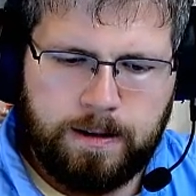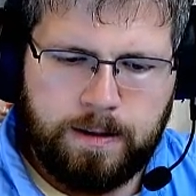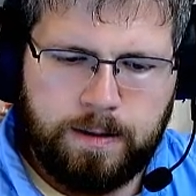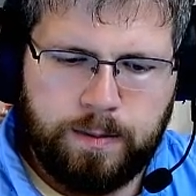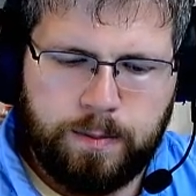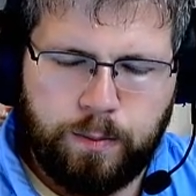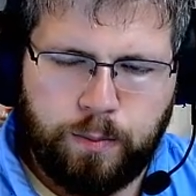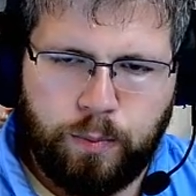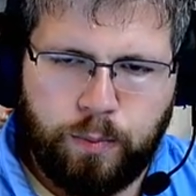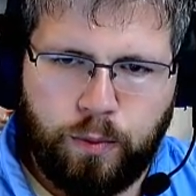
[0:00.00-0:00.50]

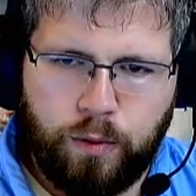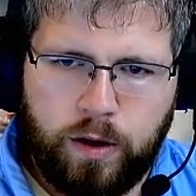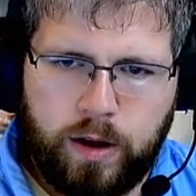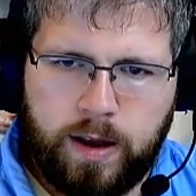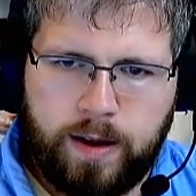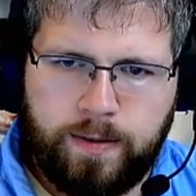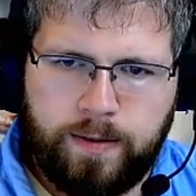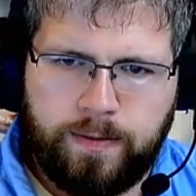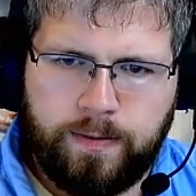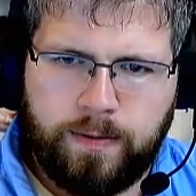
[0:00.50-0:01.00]

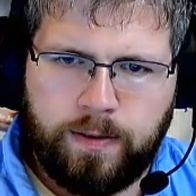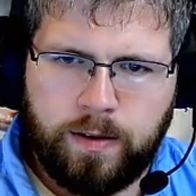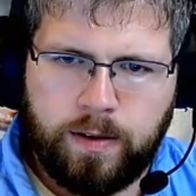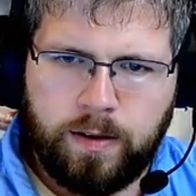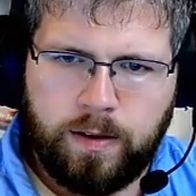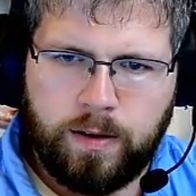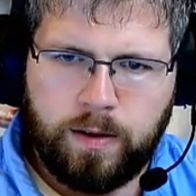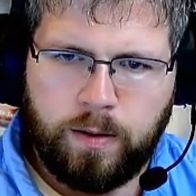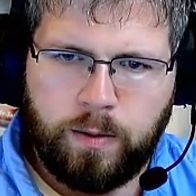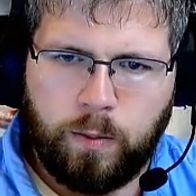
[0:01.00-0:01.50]
brief
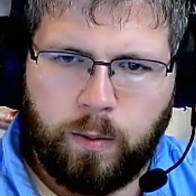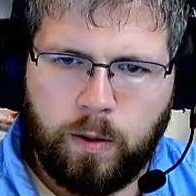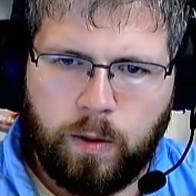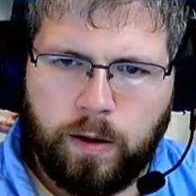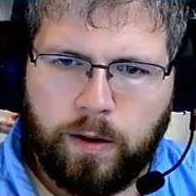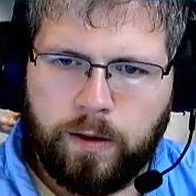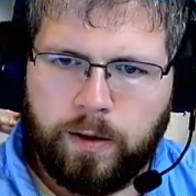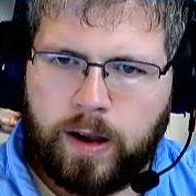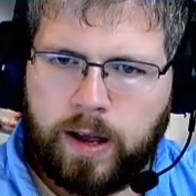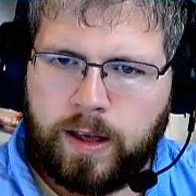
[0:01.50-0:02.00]

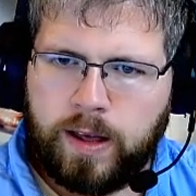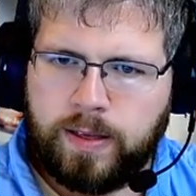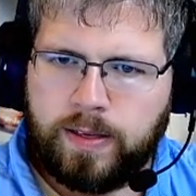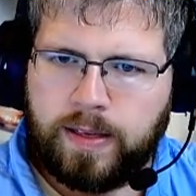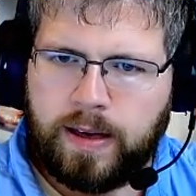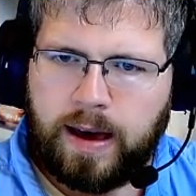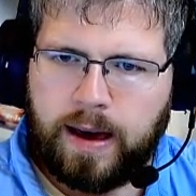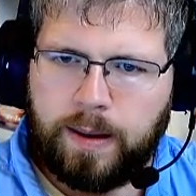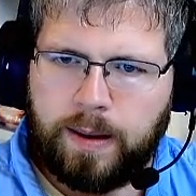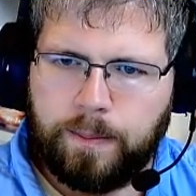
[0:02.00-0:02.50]
worry
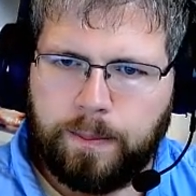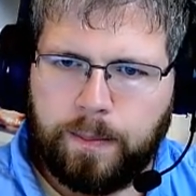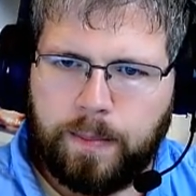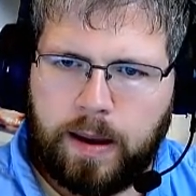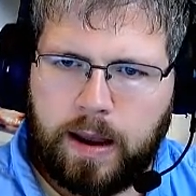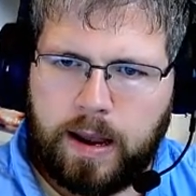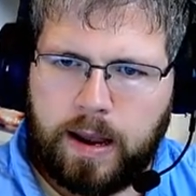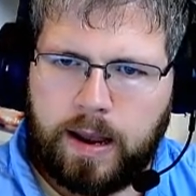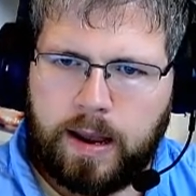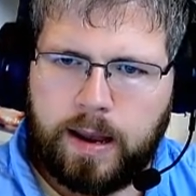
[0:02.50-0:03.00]
that
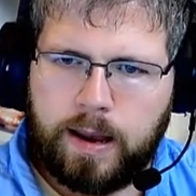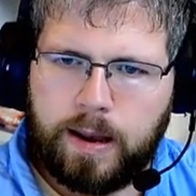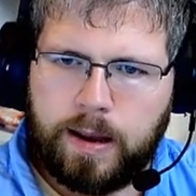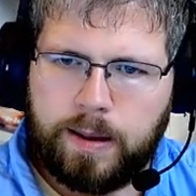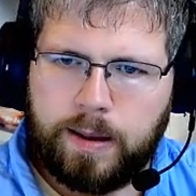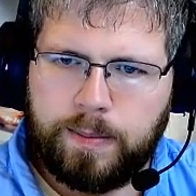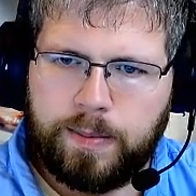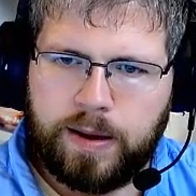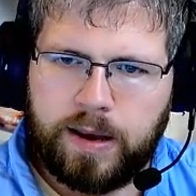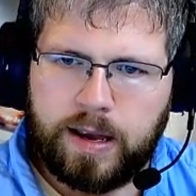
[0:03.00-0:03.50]

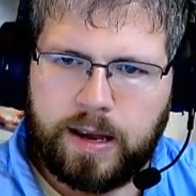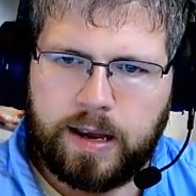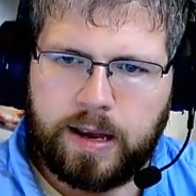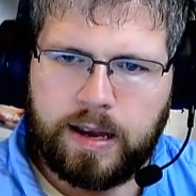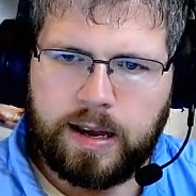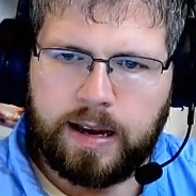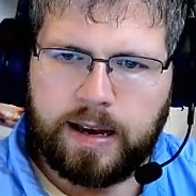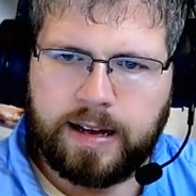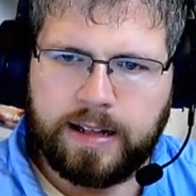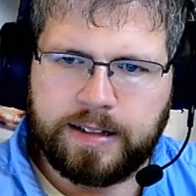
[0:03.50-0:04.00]
maybe
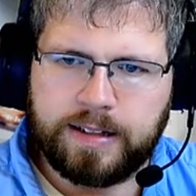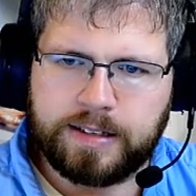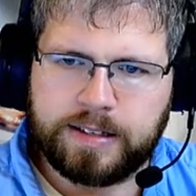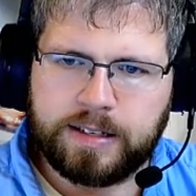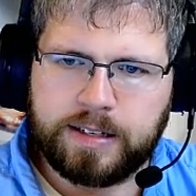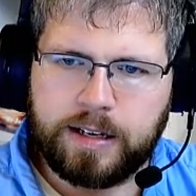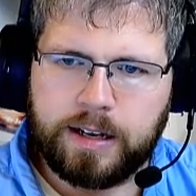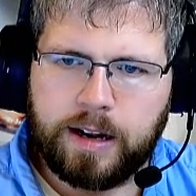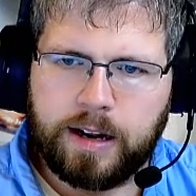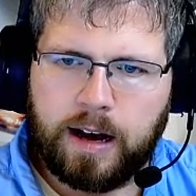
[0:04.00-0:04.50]
it's
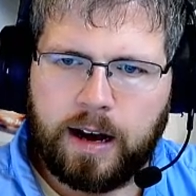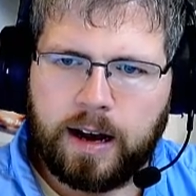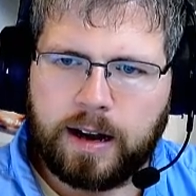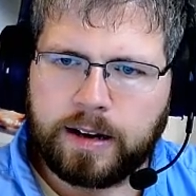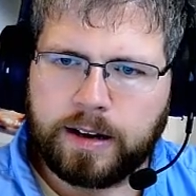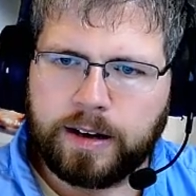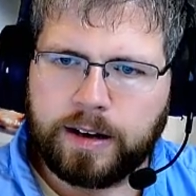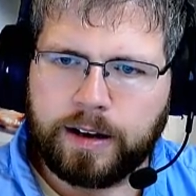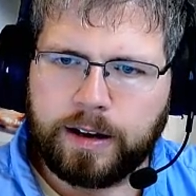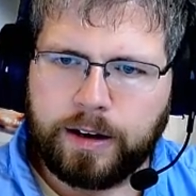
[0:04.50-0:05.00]
not
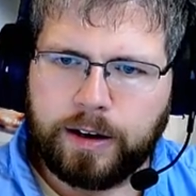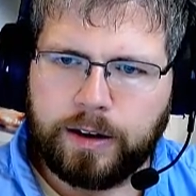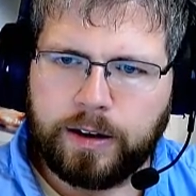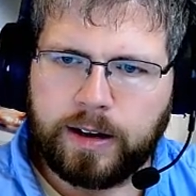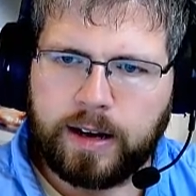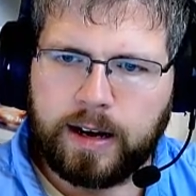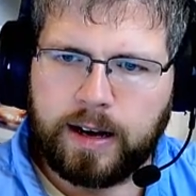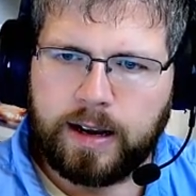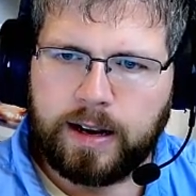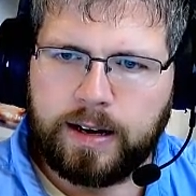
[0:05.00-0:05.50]
a good
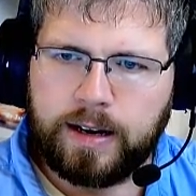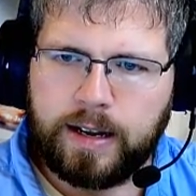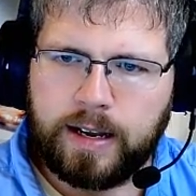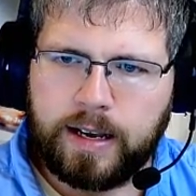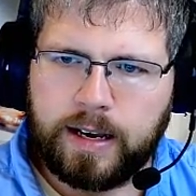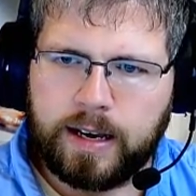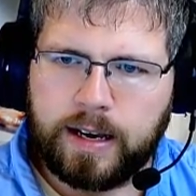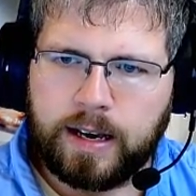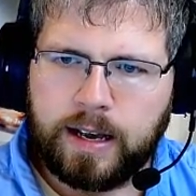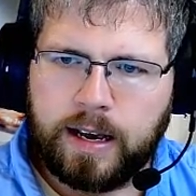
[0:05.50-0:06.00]

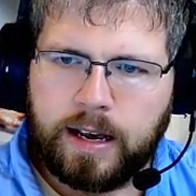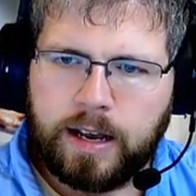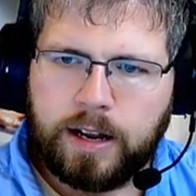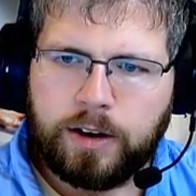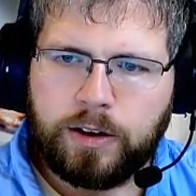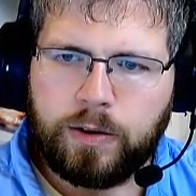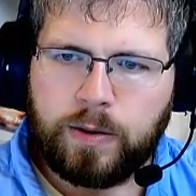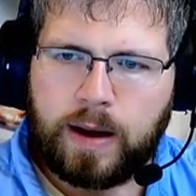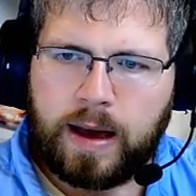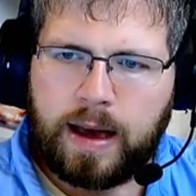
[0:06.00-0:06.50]
idea
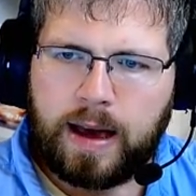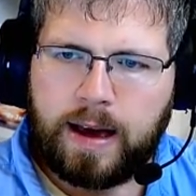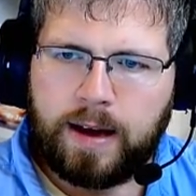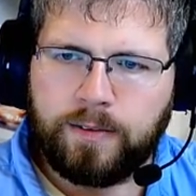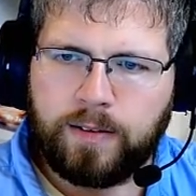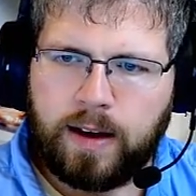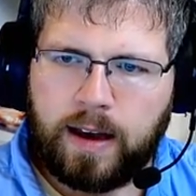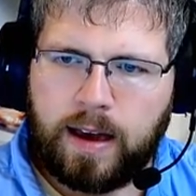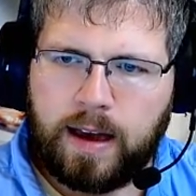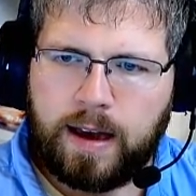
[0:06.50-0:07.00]
to have
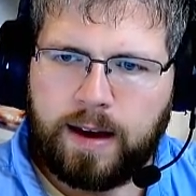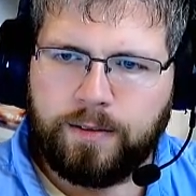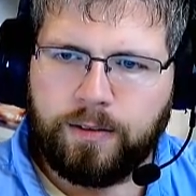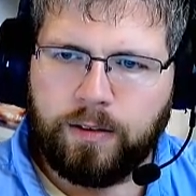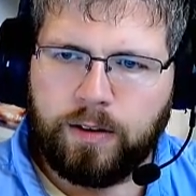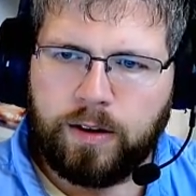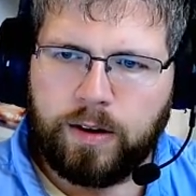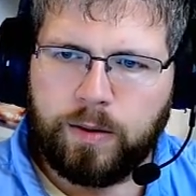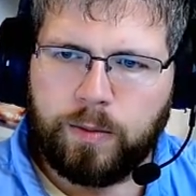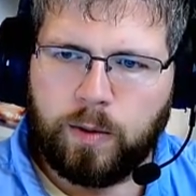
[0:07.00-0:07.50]

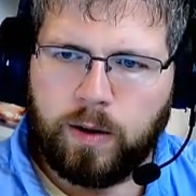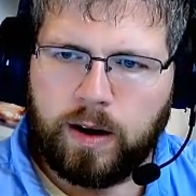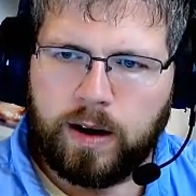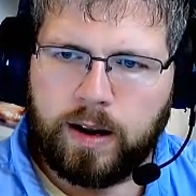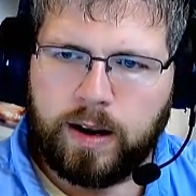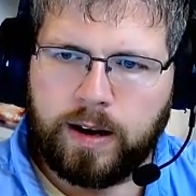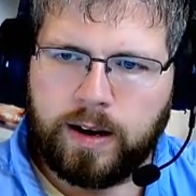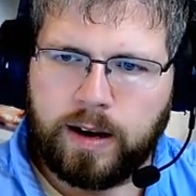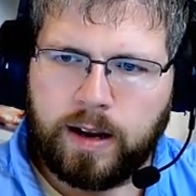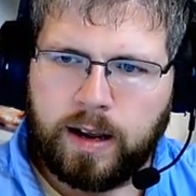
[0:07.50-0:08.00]

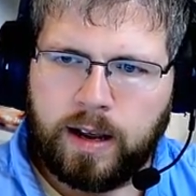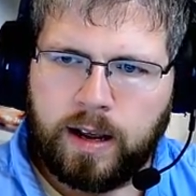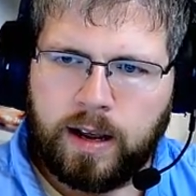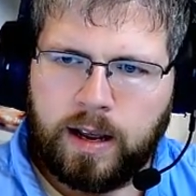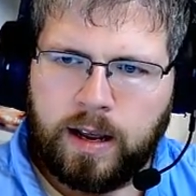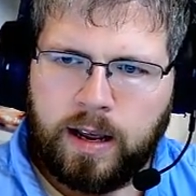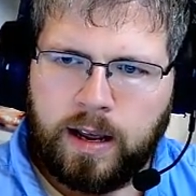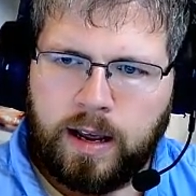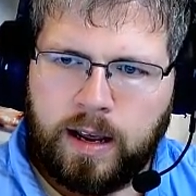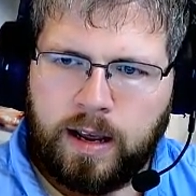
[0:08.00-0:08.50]
everyone
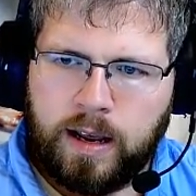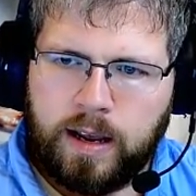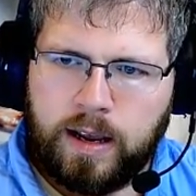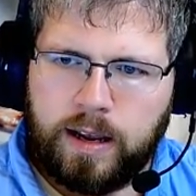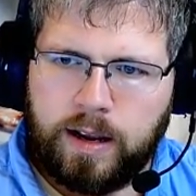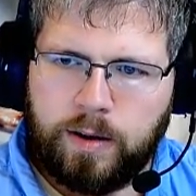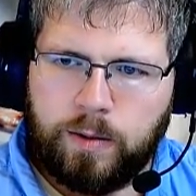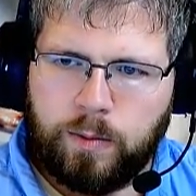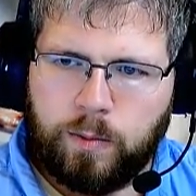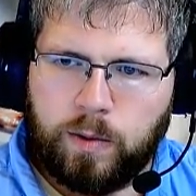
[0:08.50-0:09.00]

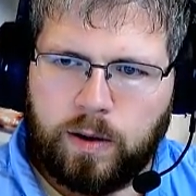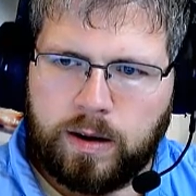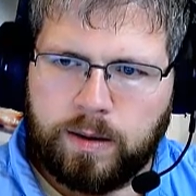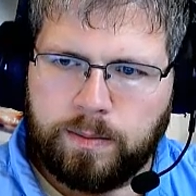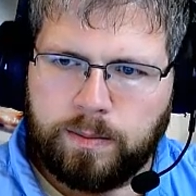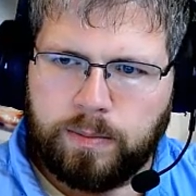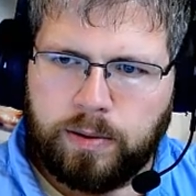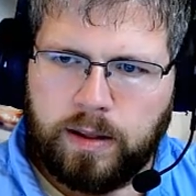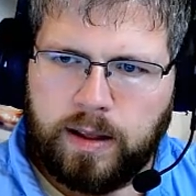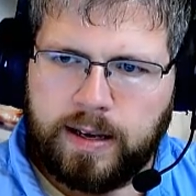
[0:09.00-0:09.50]
in one
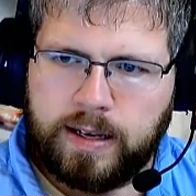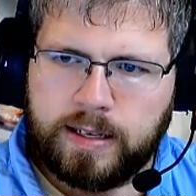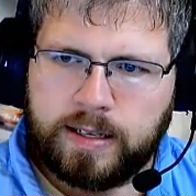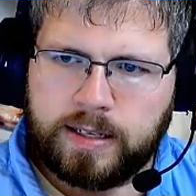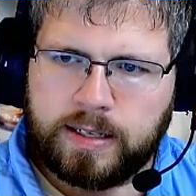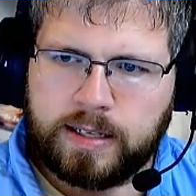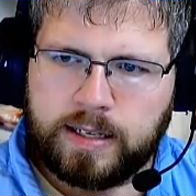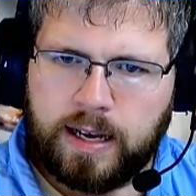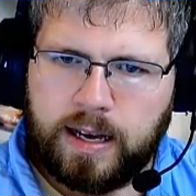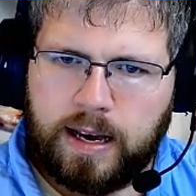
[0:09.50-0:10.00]

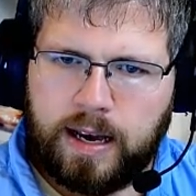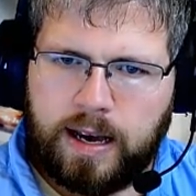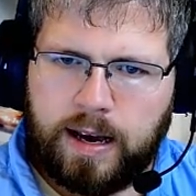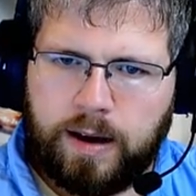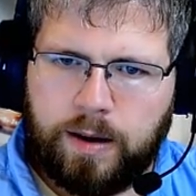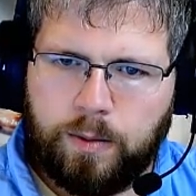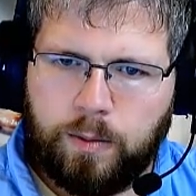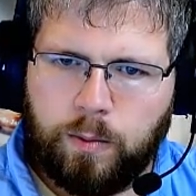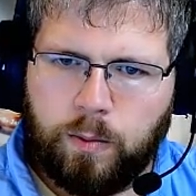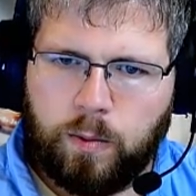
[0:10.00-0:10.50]
place
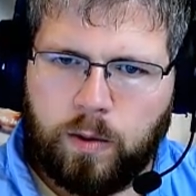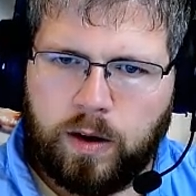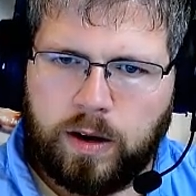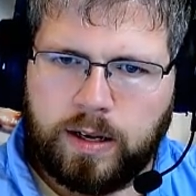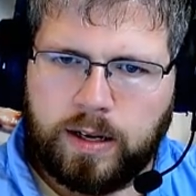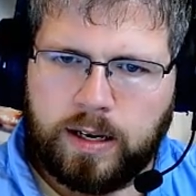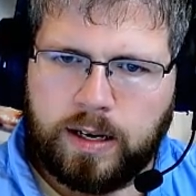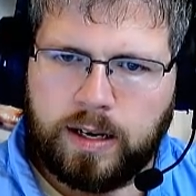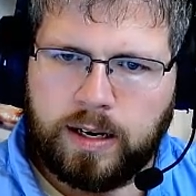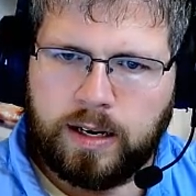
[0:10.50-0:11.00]
at
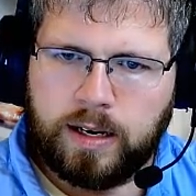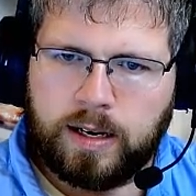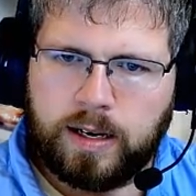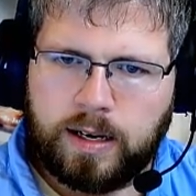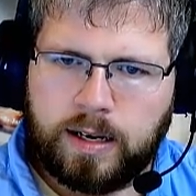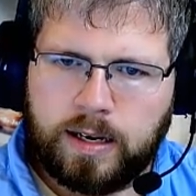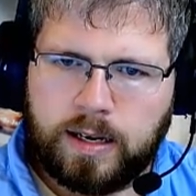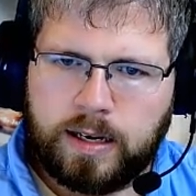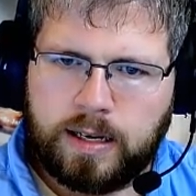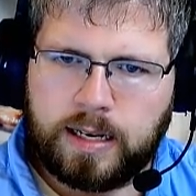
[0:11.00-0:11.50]
one
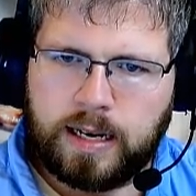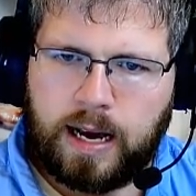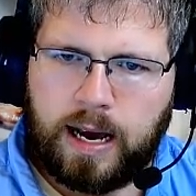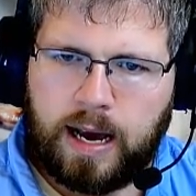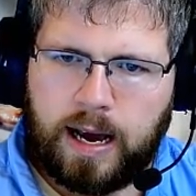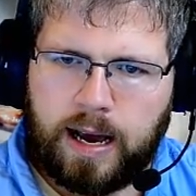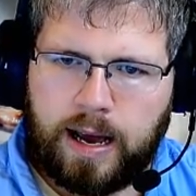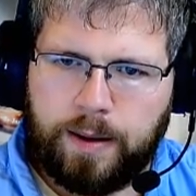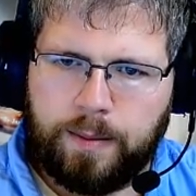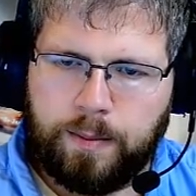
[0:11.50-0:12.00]

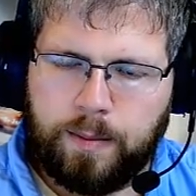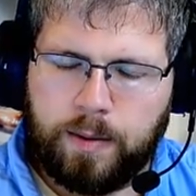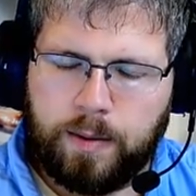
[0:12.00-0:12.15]
time.